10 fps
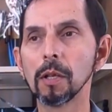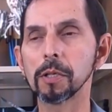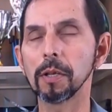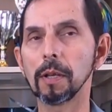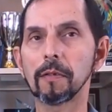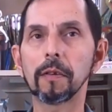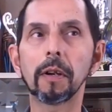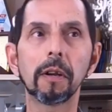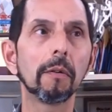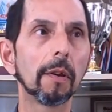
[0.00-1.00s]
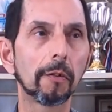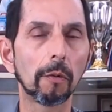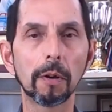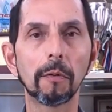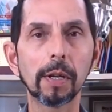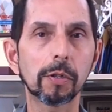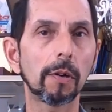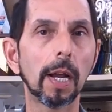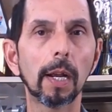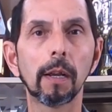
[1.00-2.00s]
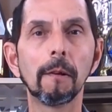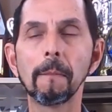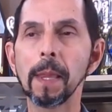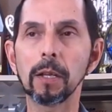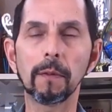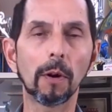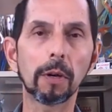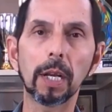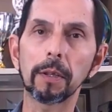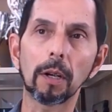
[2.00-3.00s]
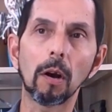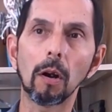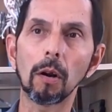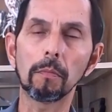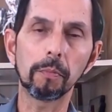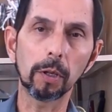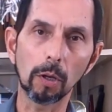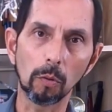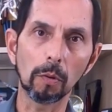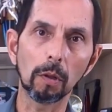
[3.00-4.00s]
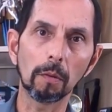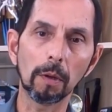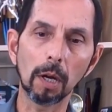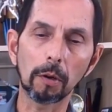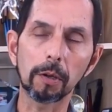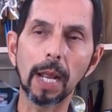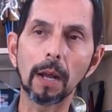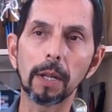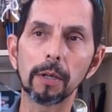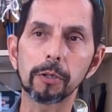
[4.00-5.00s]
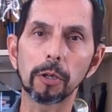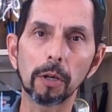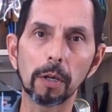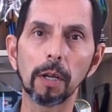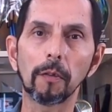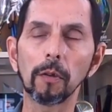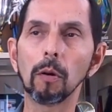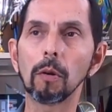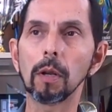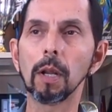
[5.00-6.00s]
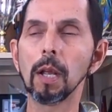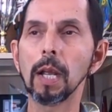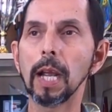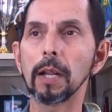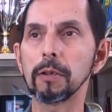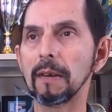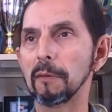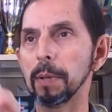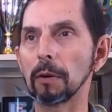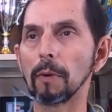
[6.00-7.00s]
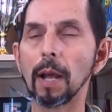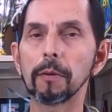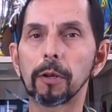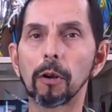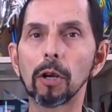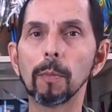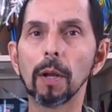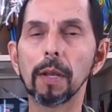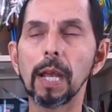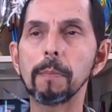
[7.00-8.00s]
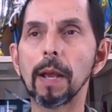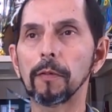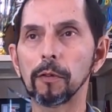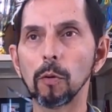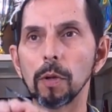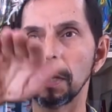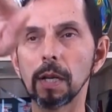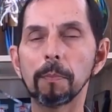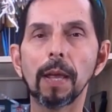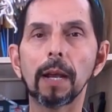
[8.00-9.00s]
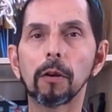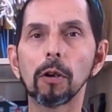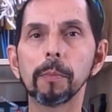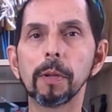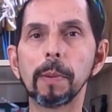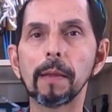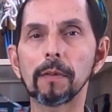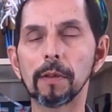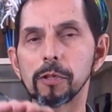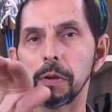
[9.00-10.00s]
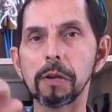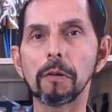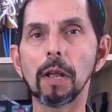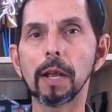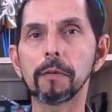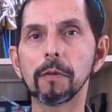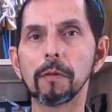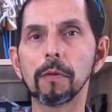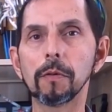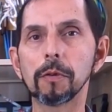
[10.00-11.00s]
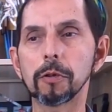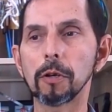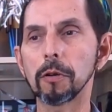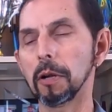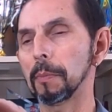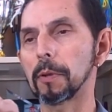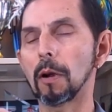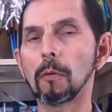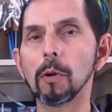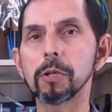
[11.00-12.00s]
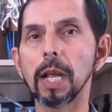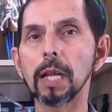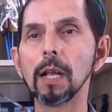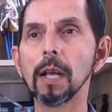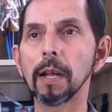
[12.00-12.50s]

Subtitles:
So the scenario is you're on a racetrack and you've already got the car, hunkered down in a turn and it's lowered, and you have a big round curb on the apex and you want to nip that curb to basically straighten your line through the turn or help the car rotate.